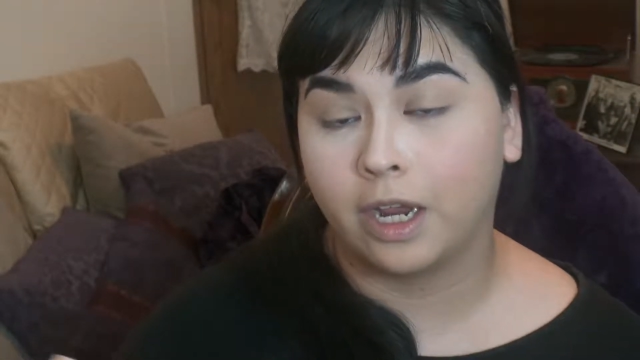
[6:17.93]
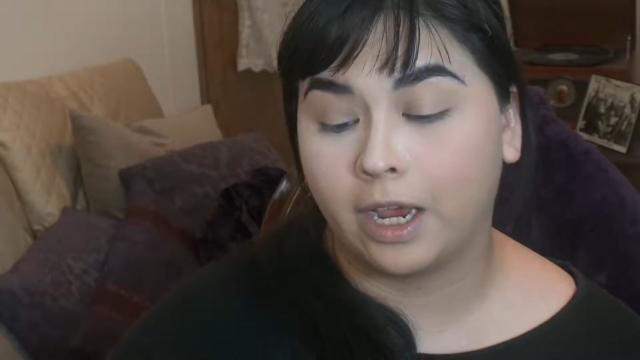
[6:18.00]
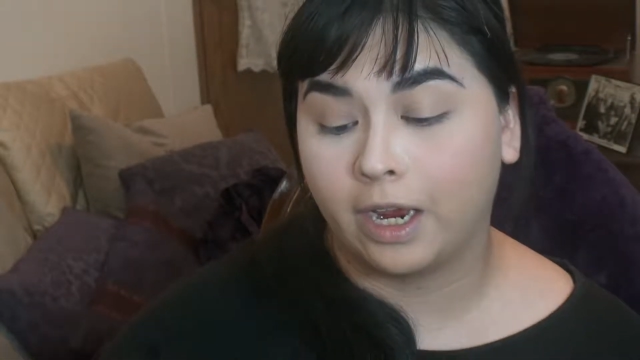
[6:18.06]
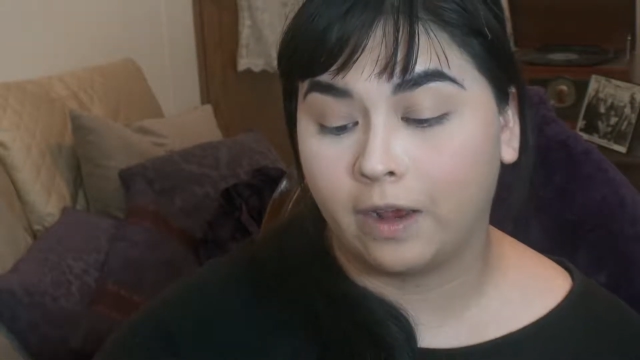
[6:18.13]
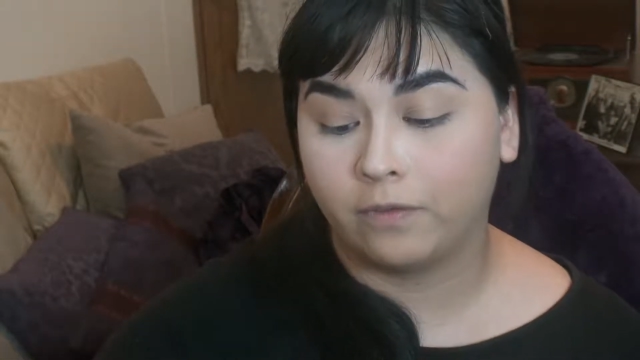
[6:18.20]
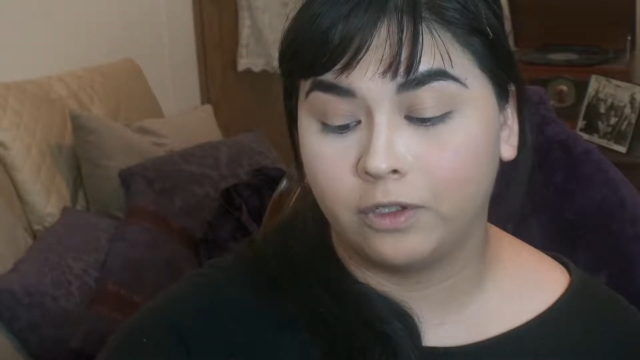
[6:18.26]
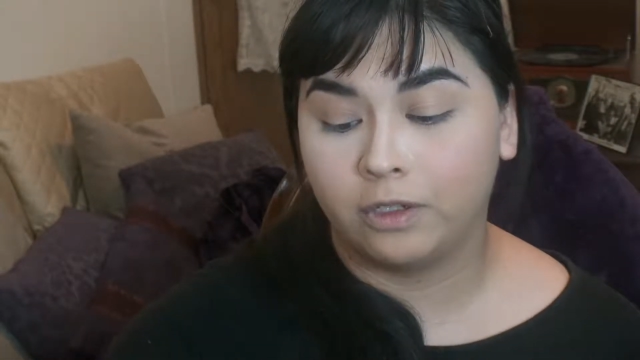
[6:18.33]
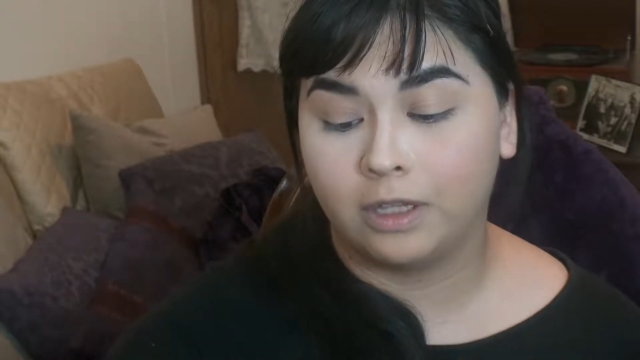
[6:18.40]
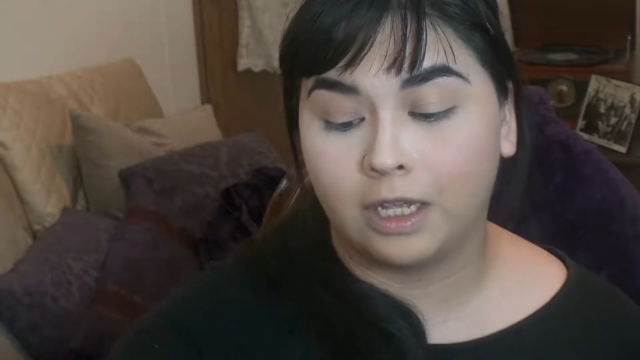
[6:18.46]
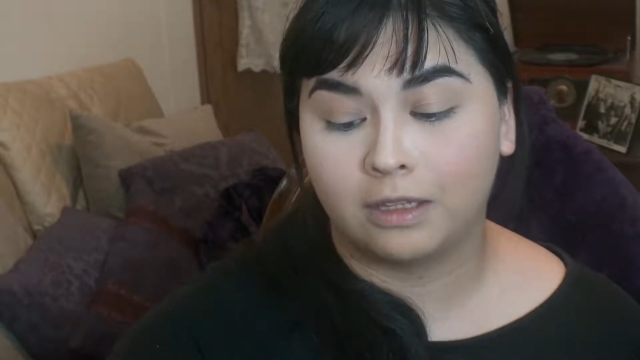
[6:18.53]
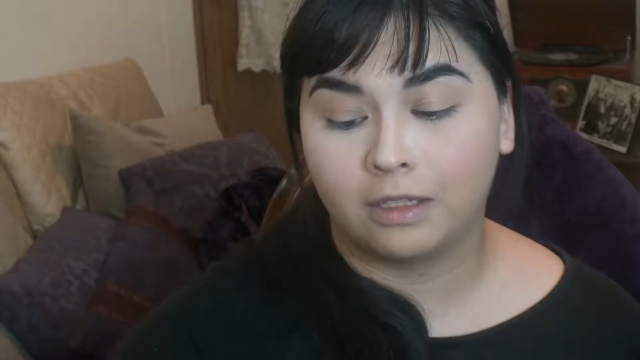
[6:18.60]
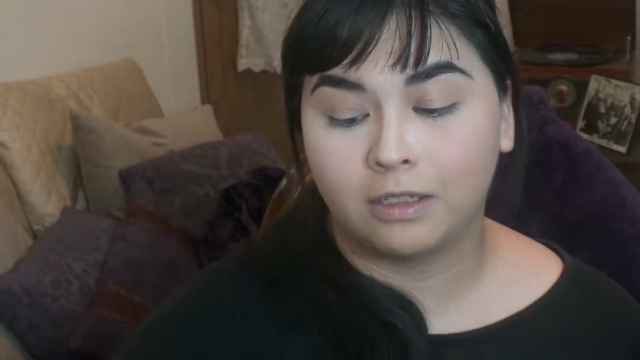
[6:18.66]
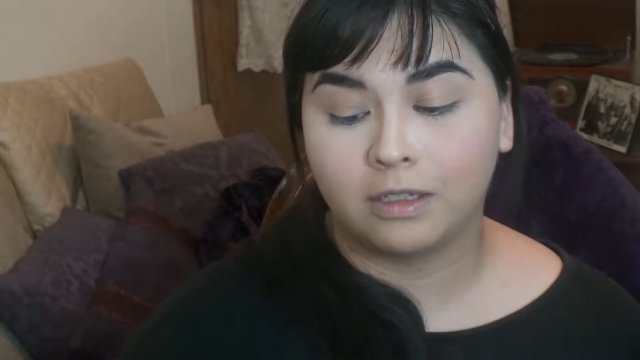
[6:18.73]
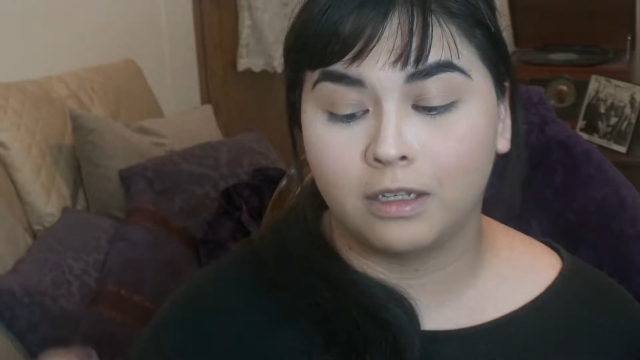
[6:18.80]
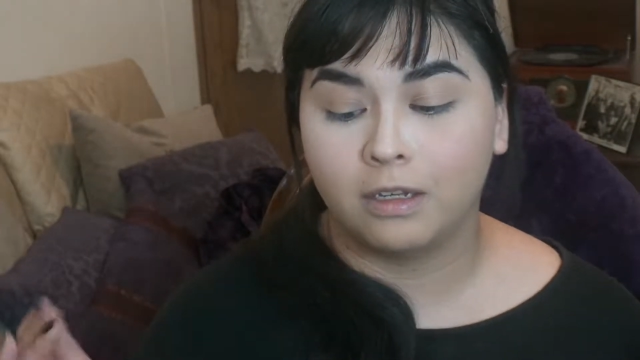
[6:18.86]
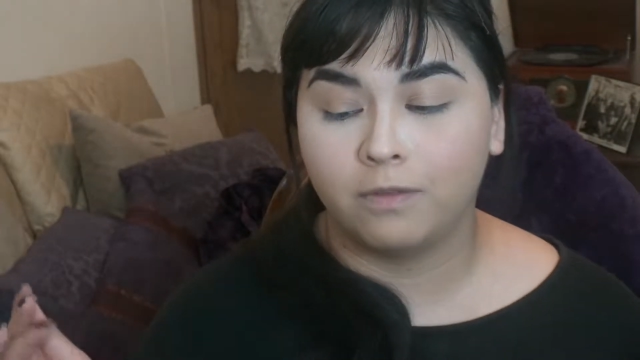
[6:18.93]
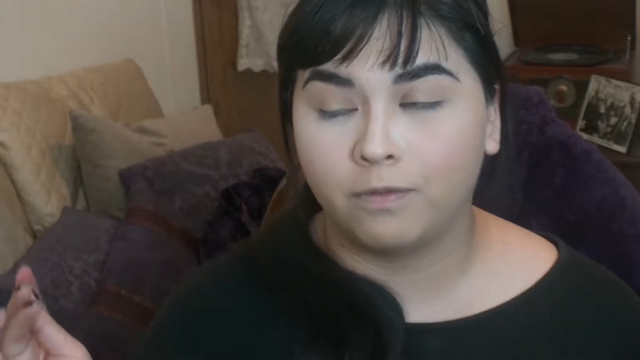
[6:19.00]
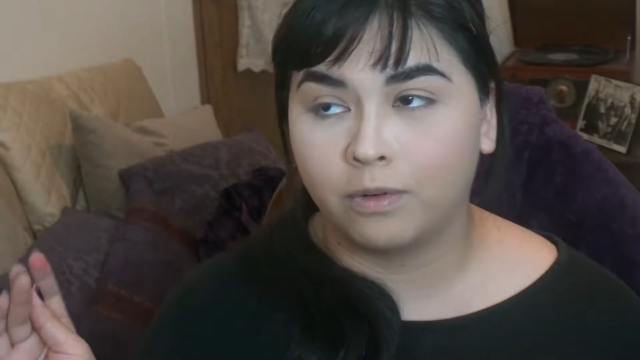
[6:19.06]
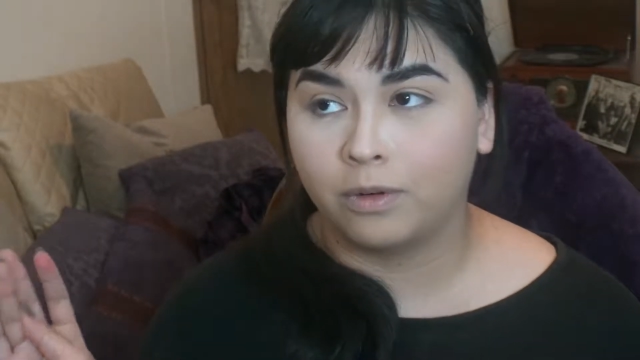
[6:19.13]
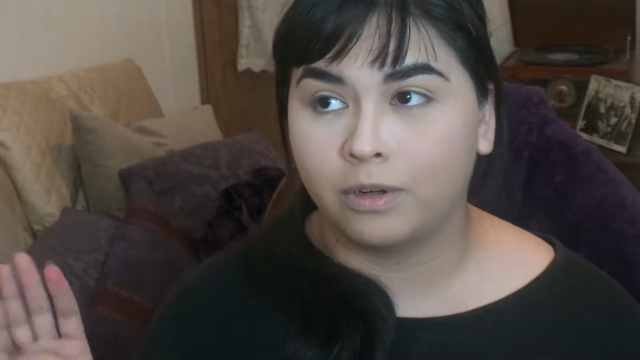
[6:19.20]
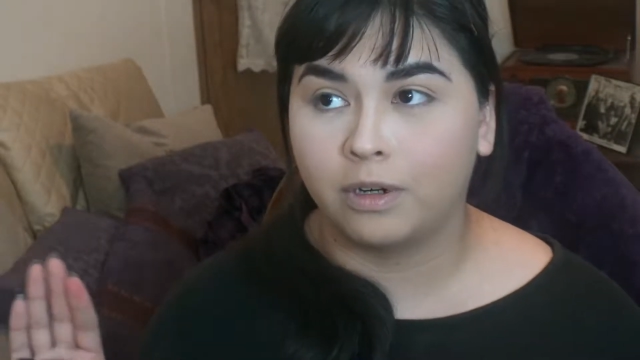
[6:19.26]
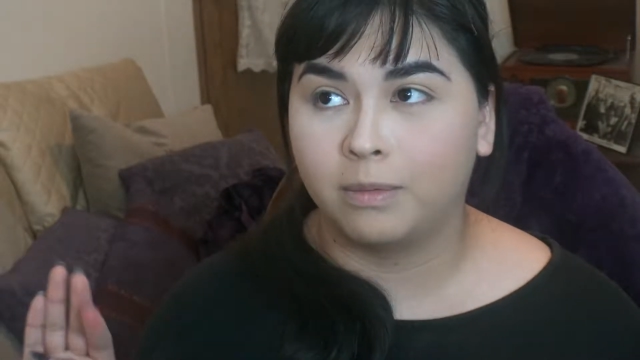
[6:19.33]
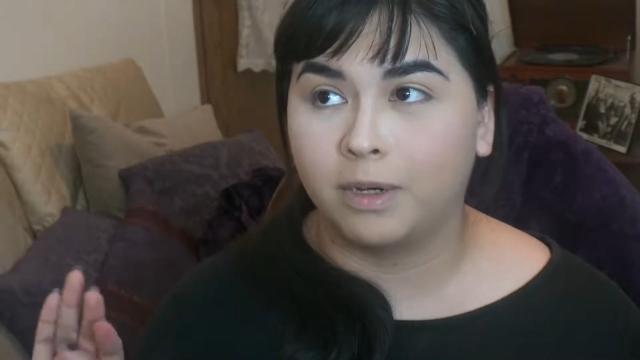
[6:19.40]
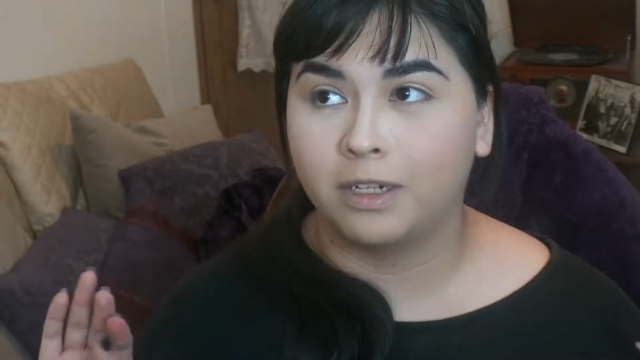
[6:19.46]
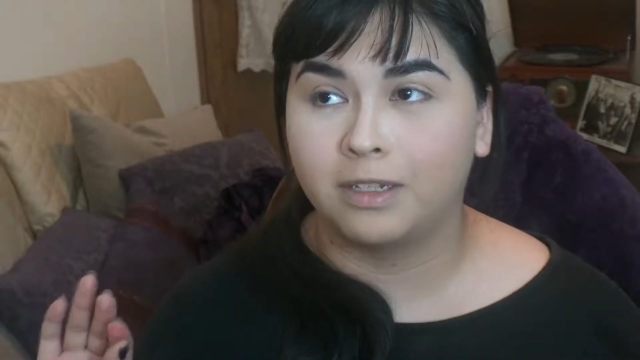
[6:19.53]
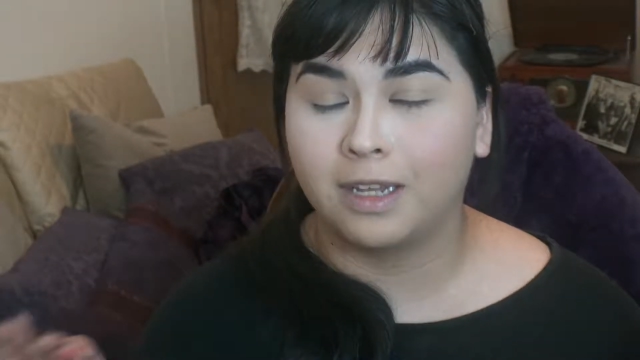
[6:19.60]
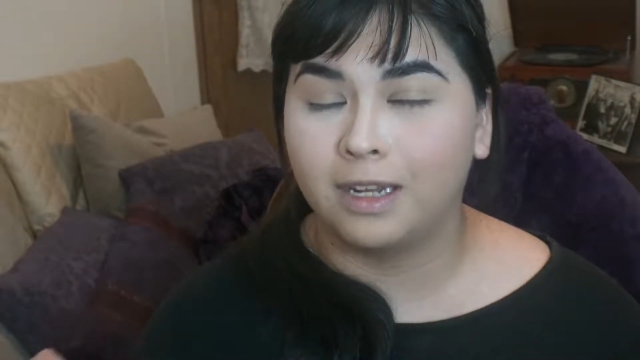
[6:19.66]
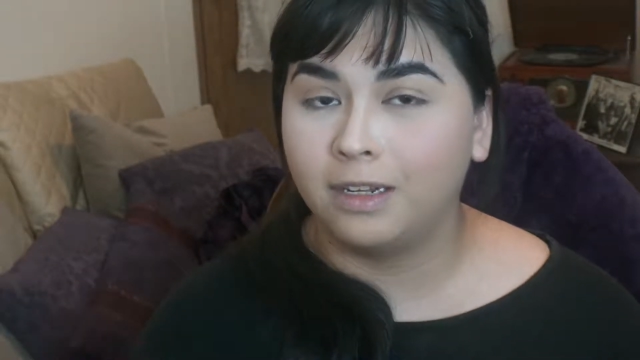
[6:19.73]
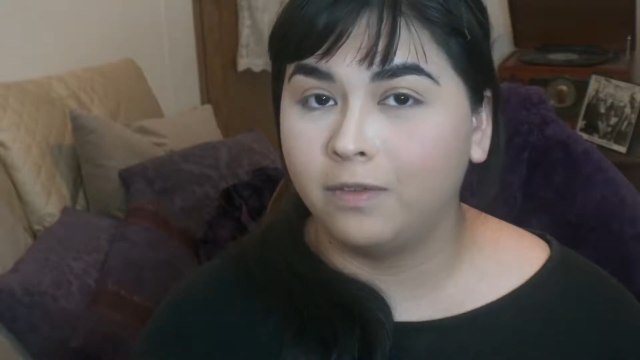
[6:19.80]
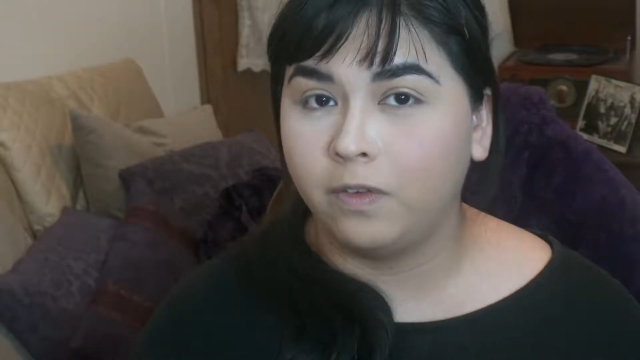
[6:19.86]
I have to let this sit for about
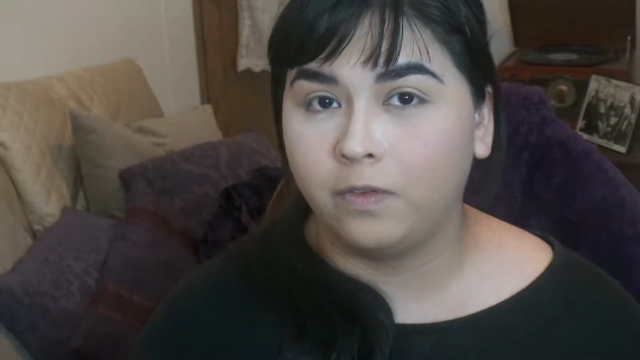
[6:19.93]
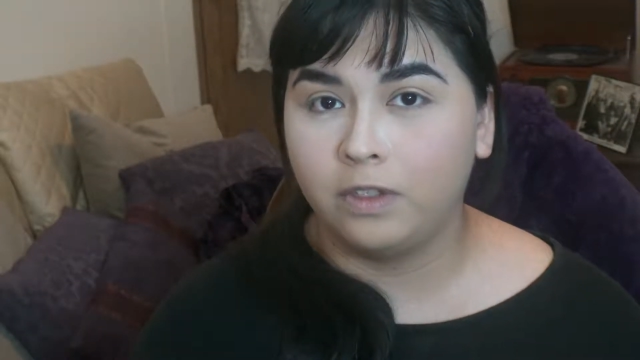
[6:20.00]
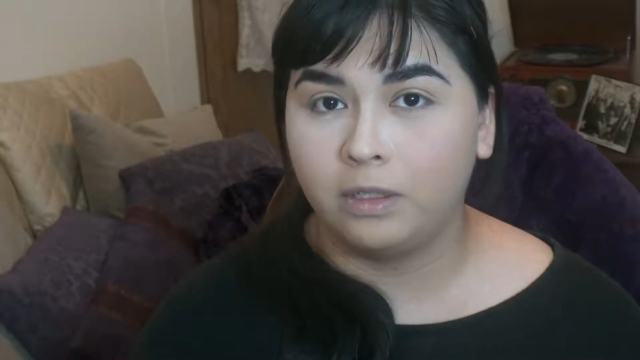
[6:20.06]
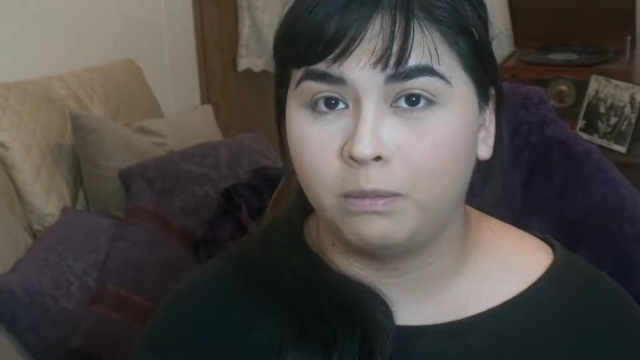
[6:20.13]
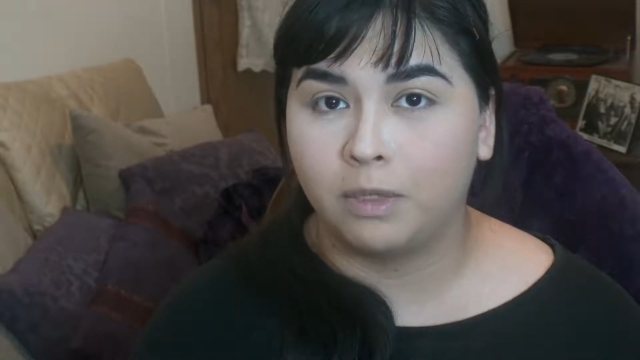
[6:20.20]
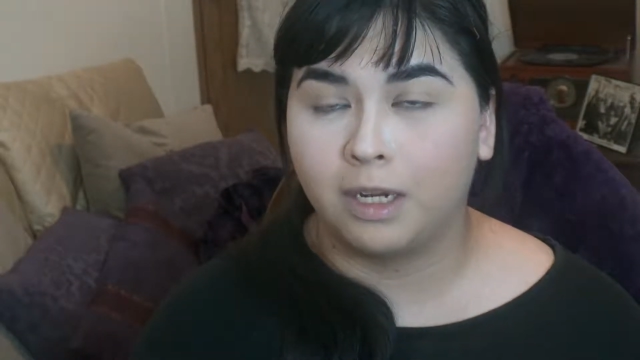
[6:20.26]
10 to 15